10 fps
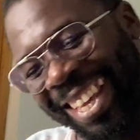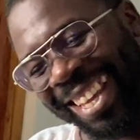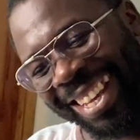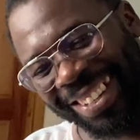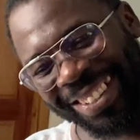
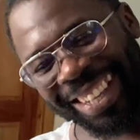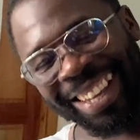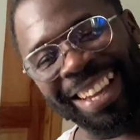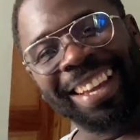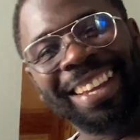Okay.
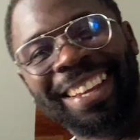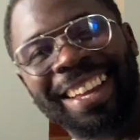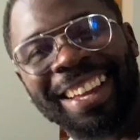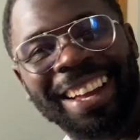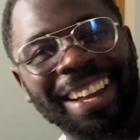
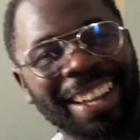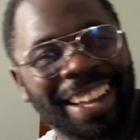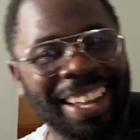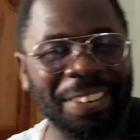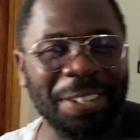Yeah,
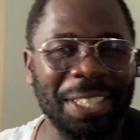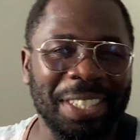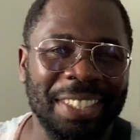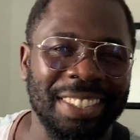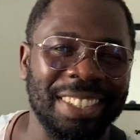I
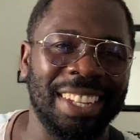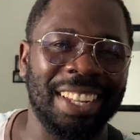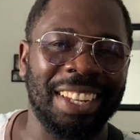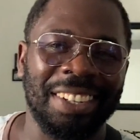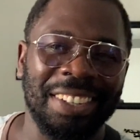was,
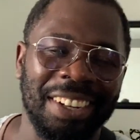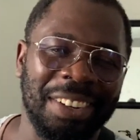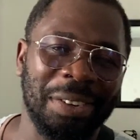you know,